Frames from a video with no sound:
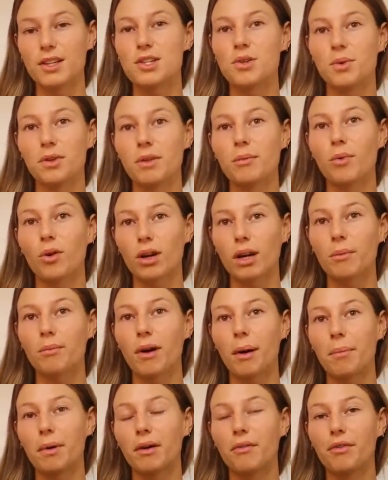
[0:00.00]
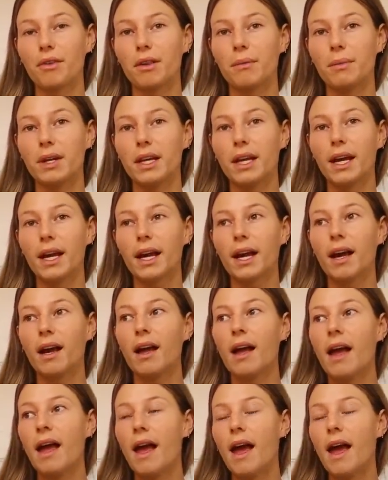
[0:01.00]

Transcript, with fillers: two in the morning prepping for the meeting.